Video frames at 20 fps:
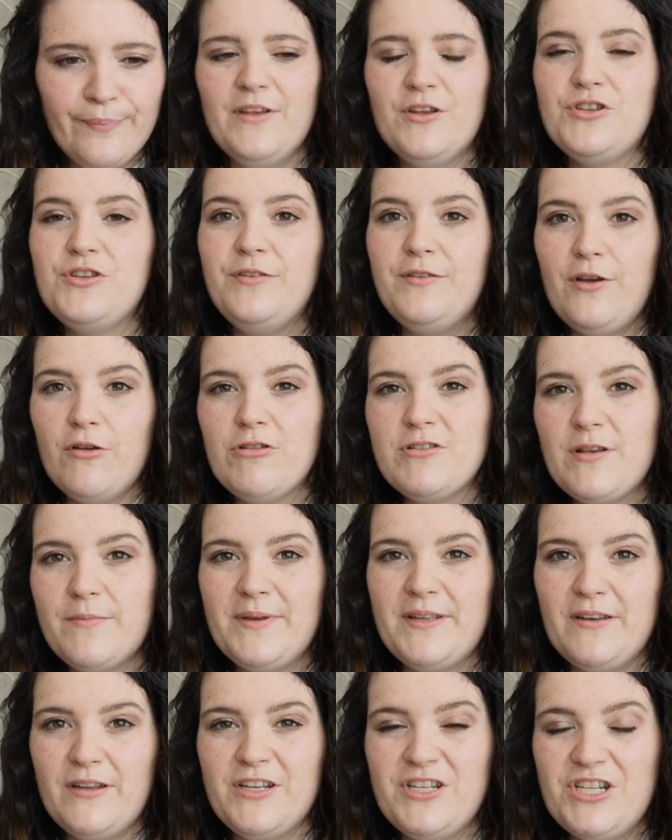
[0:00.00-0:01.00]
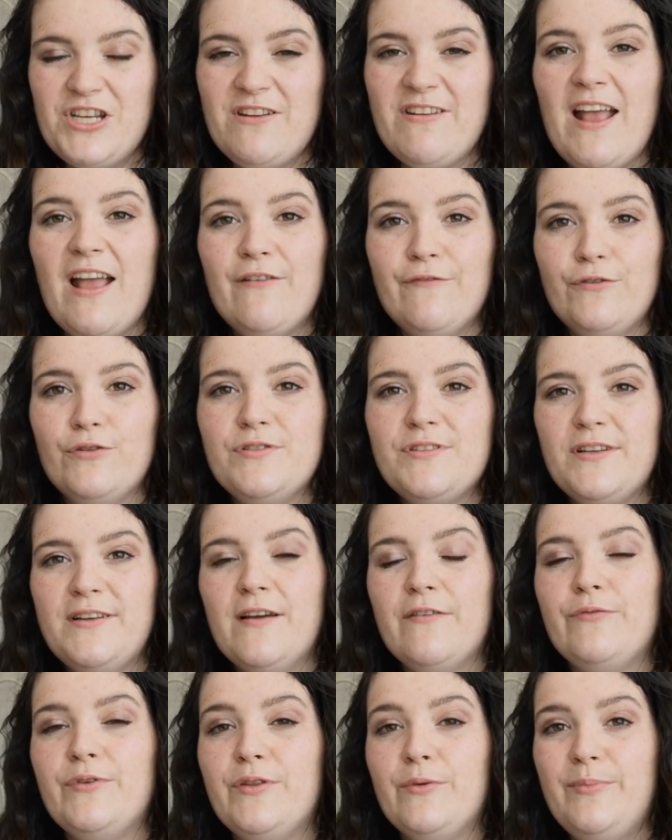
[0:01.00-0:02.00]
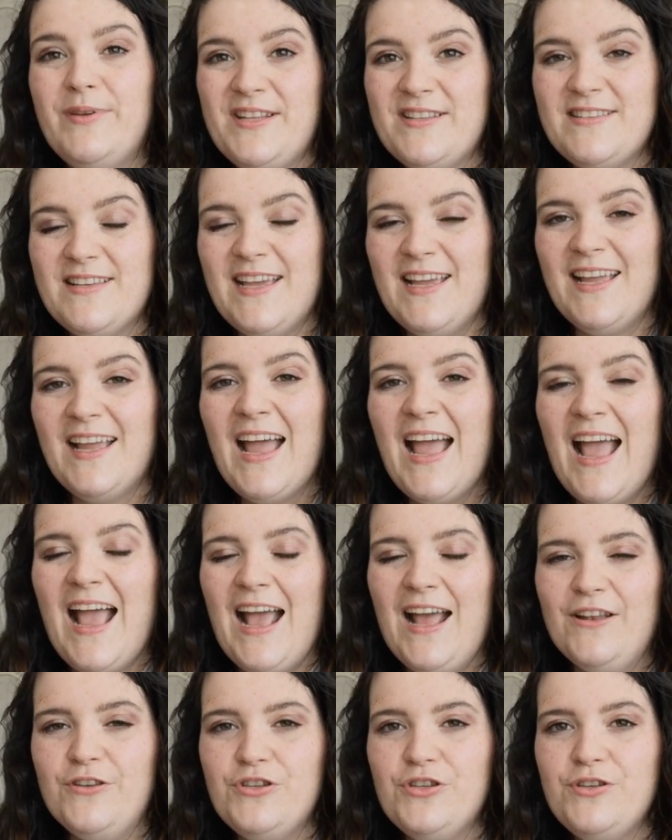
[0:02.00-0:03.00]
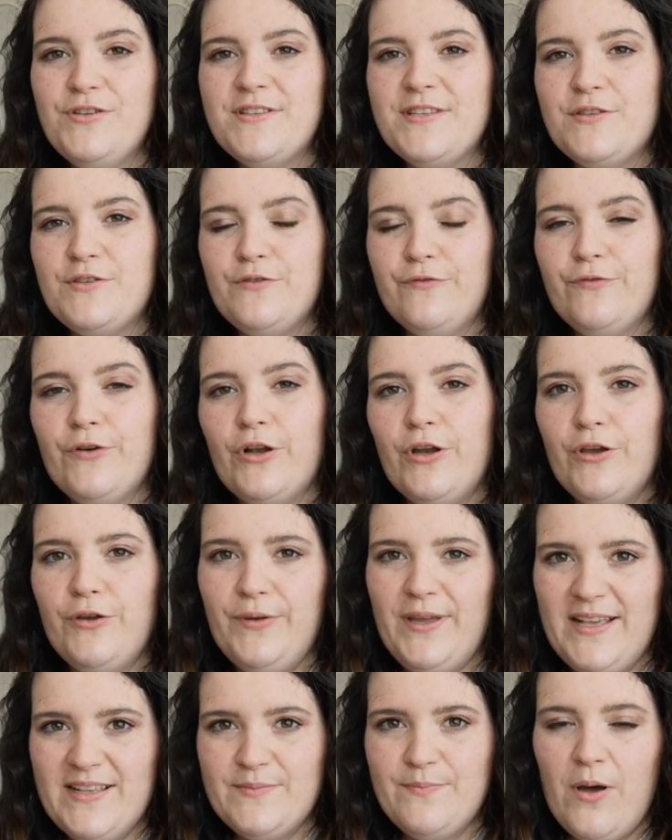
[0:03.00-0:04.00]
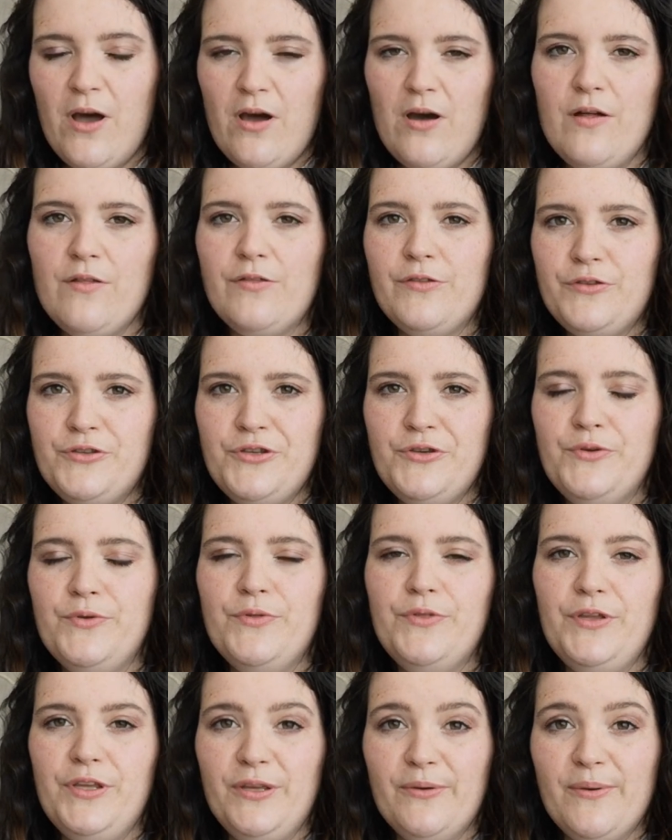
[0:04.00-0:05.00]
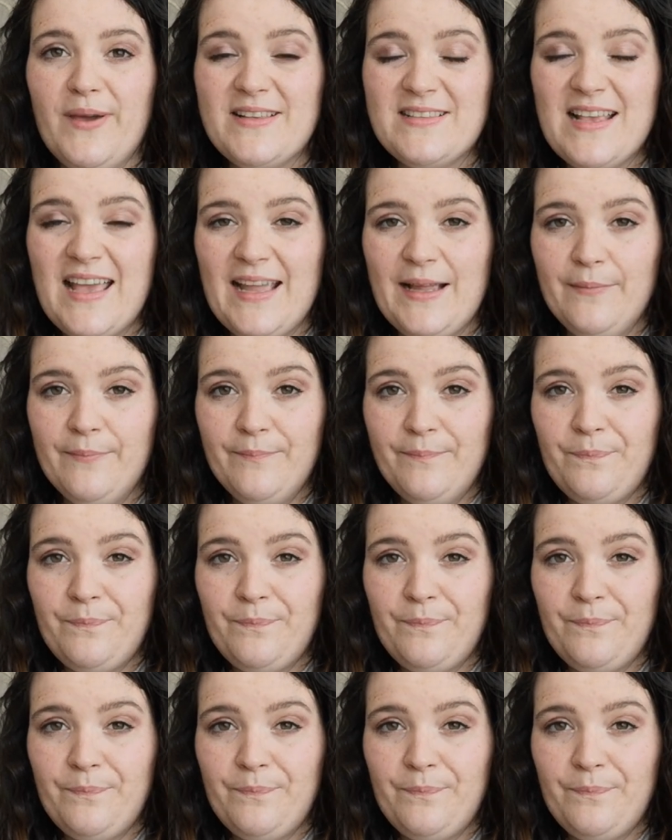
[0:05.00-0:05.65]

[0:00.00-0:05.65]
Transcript: She grows up in Nigeria and falls in love with Obinze and chooses to follow his path to the USA.